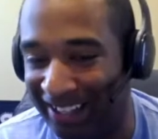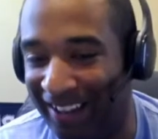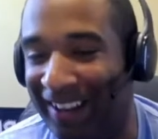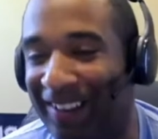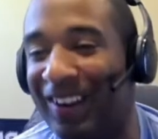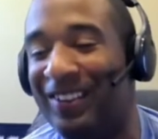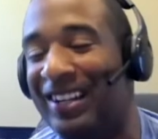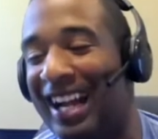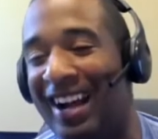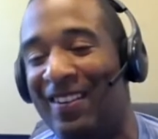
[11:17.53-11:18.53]
He worked me
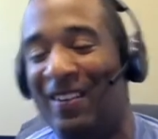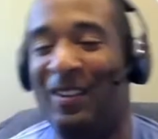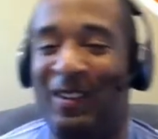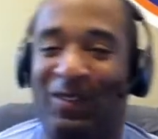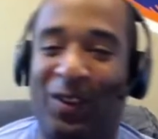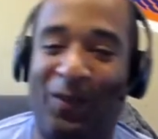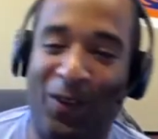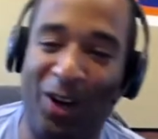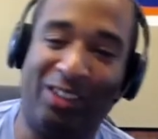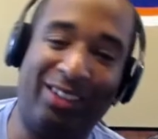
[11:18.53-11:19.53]
out the
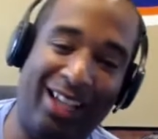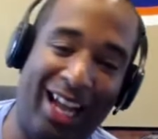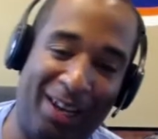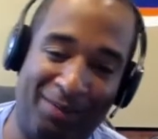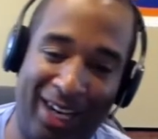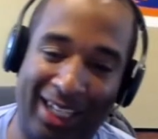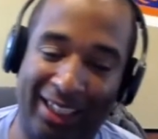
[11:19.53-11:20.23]
first time, right?